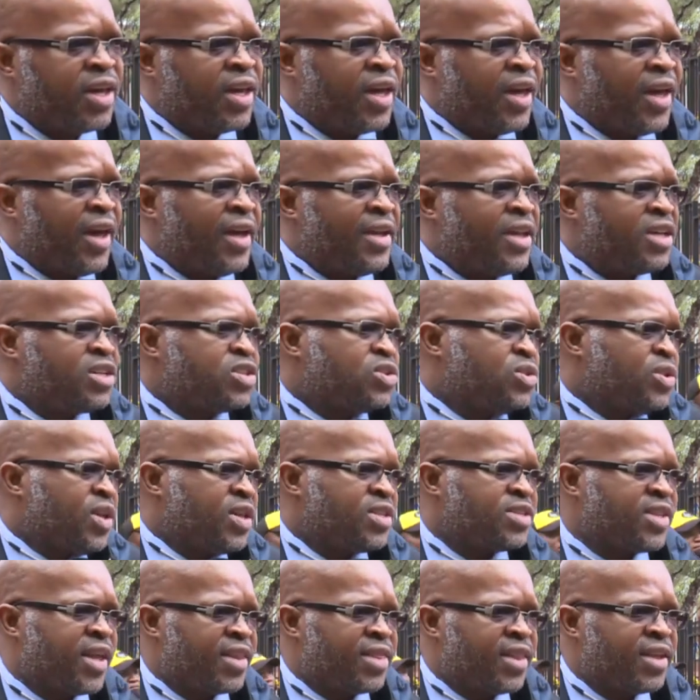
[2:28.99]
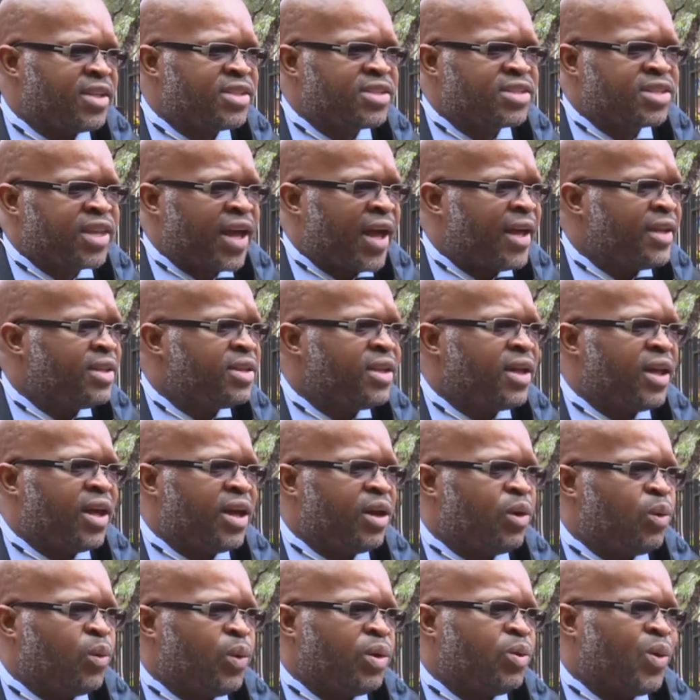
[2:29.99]
And as soon as that is done,
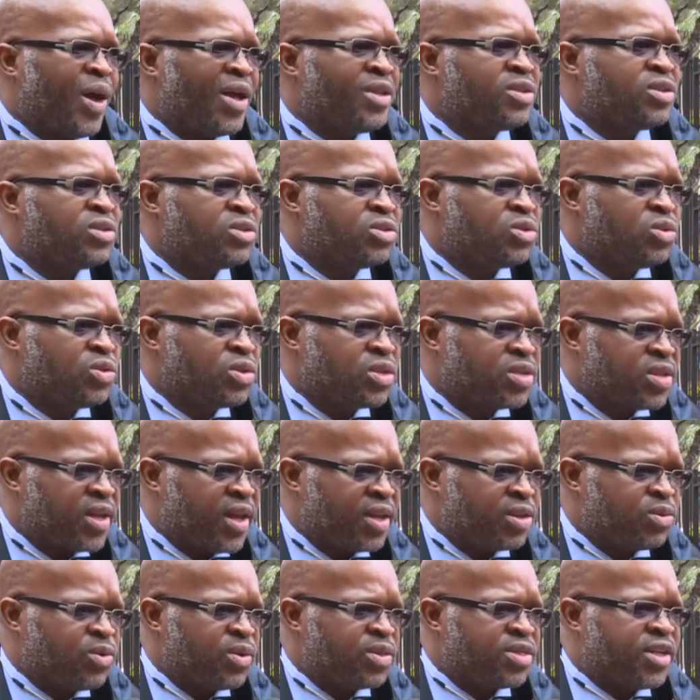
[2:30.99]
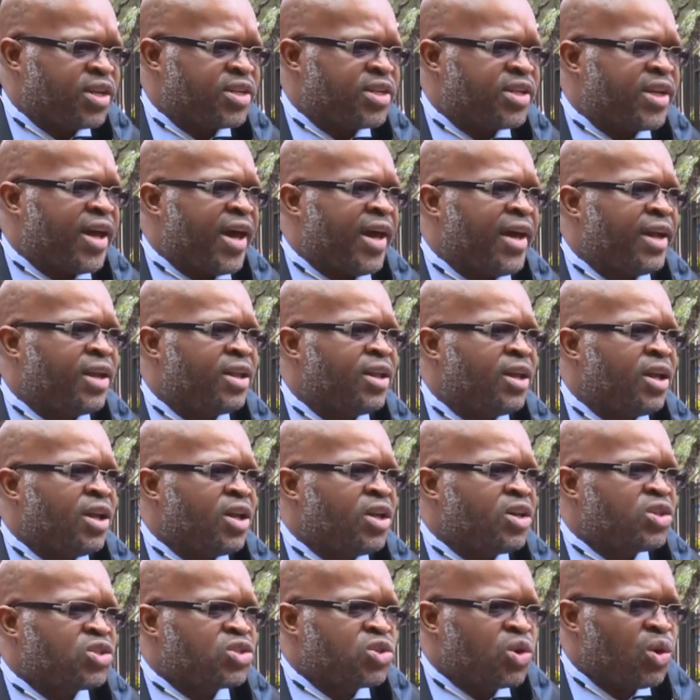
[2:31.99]
uh, we want to start with the trial.
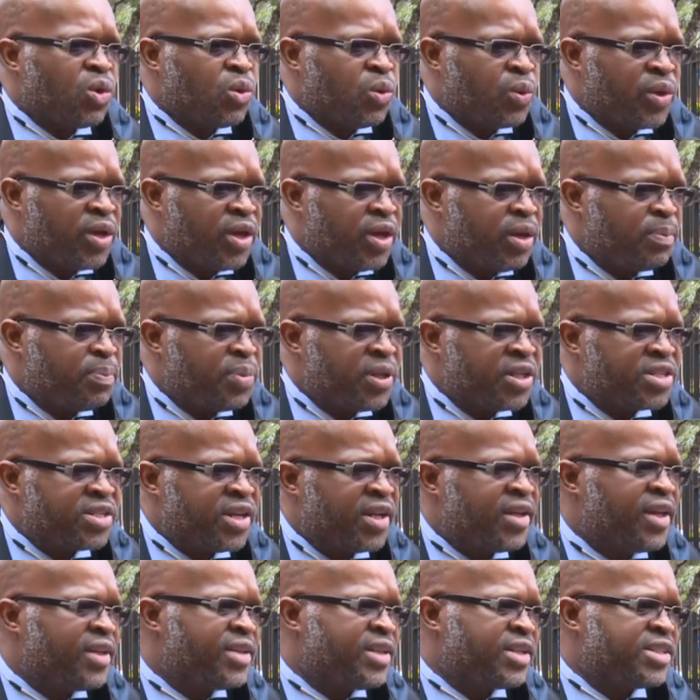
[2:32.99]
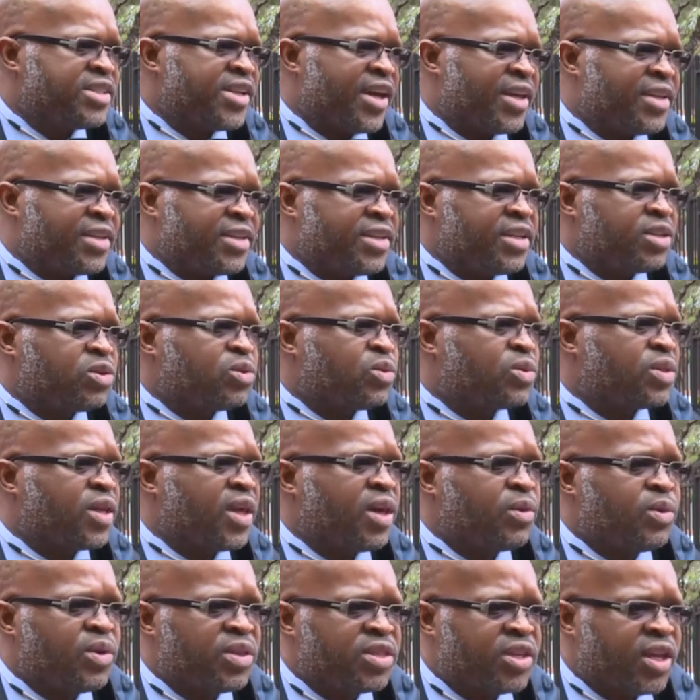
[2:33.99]
So we presented the charge sheet today,
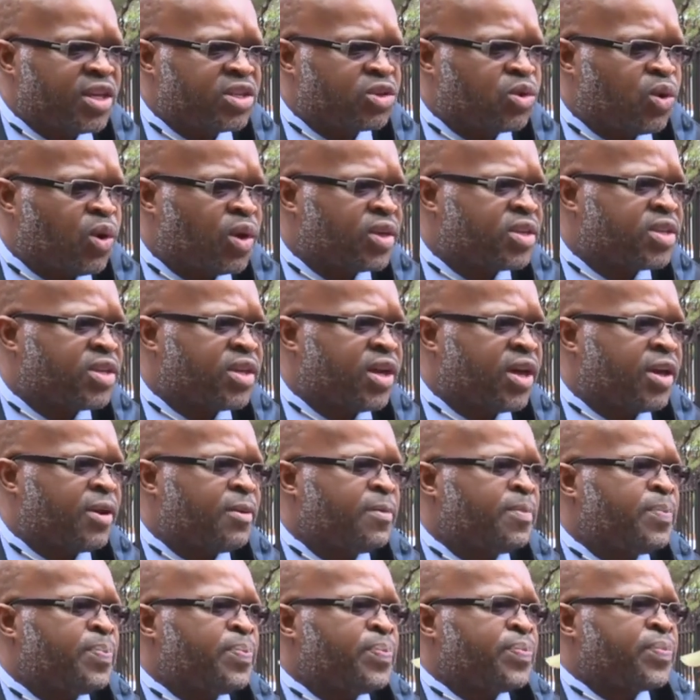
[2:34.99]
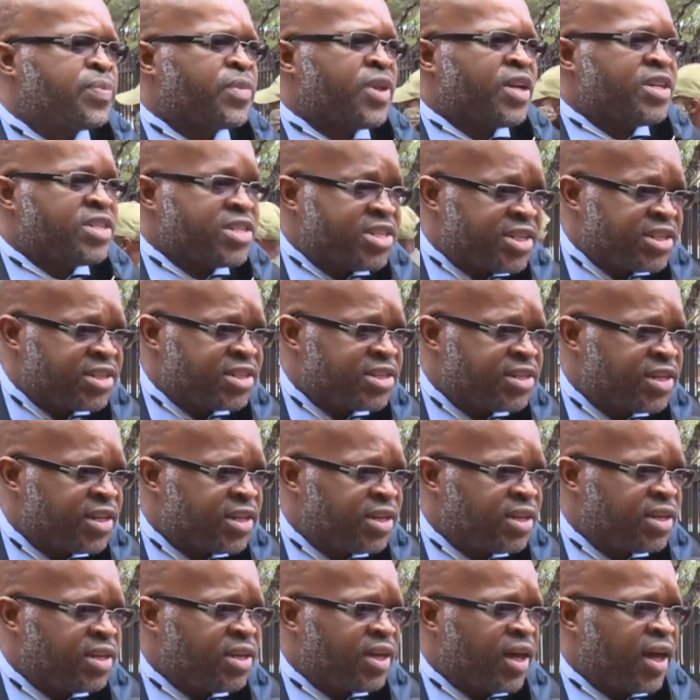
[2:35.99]
which has got uh,
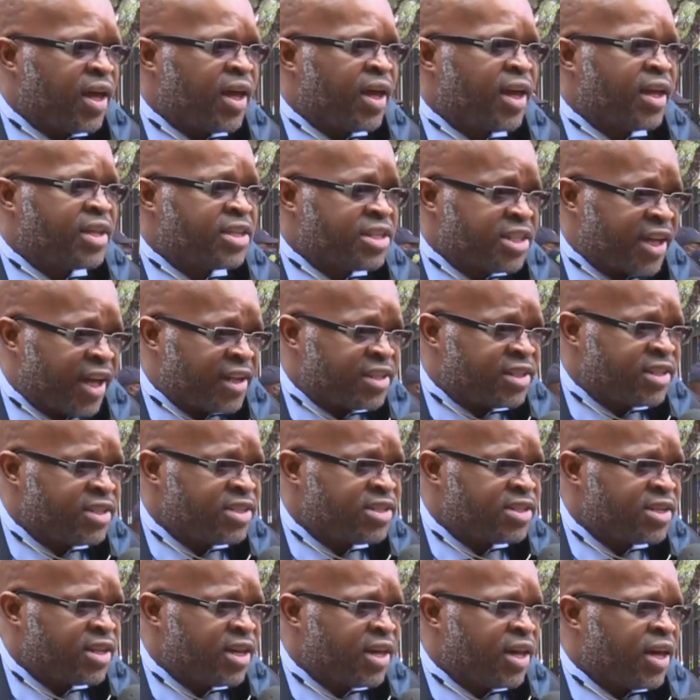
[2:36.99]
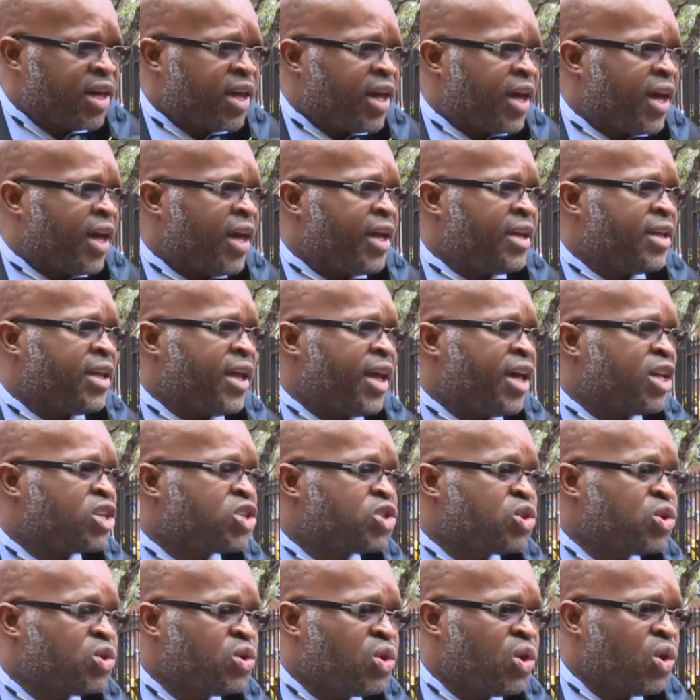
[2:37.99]
60 uh, charges. And as
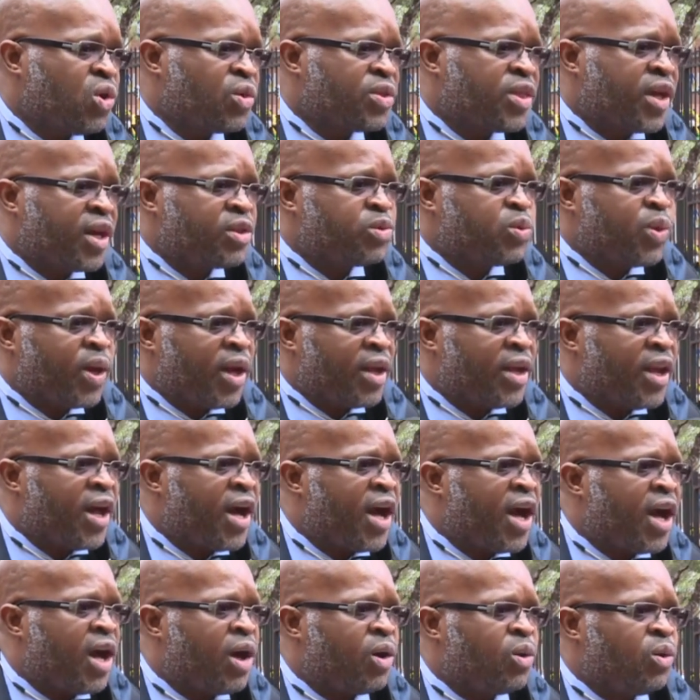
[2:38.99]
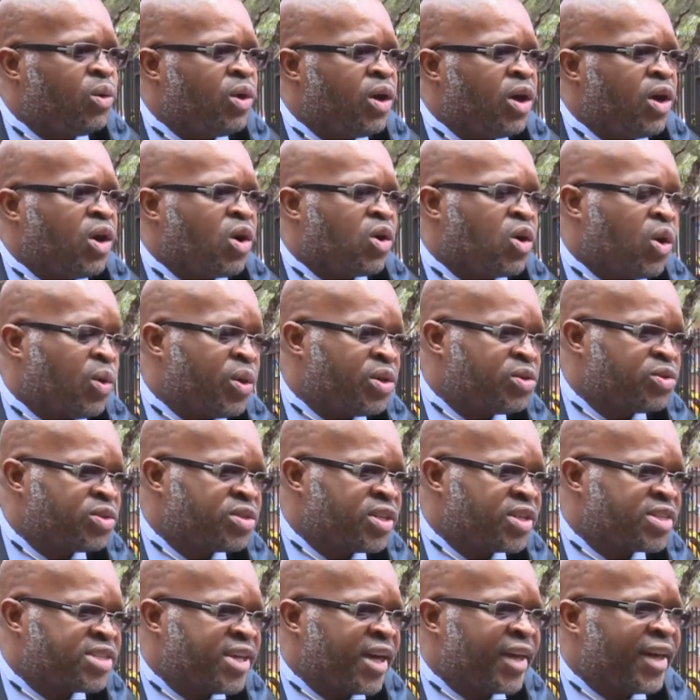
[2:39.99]
you know, that we are now going to
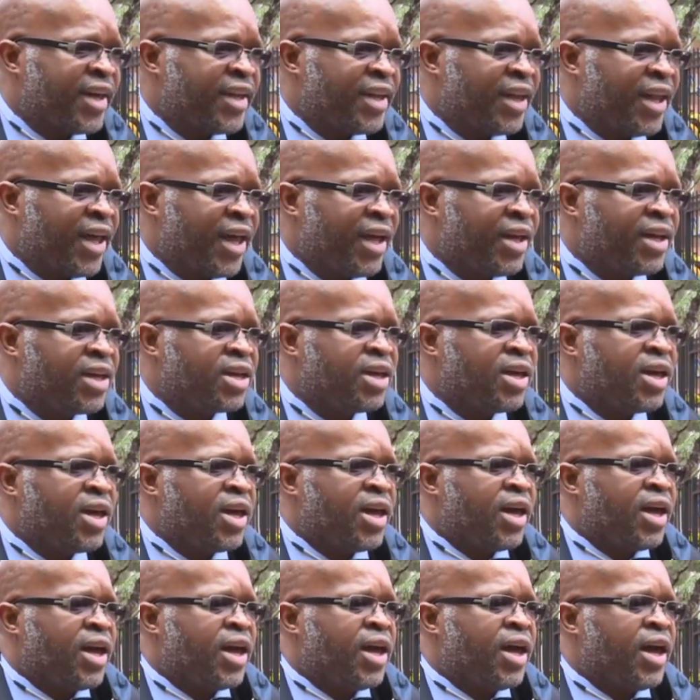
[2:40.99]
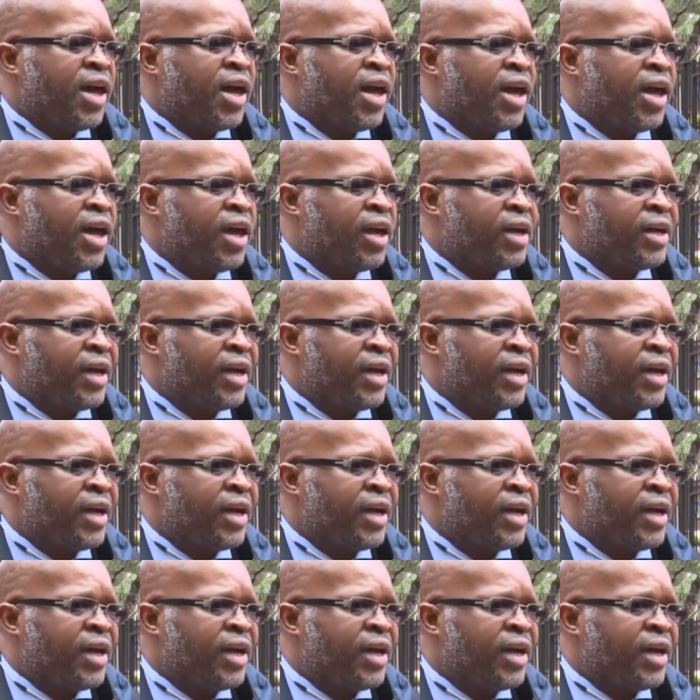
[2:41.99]
the second leg uh,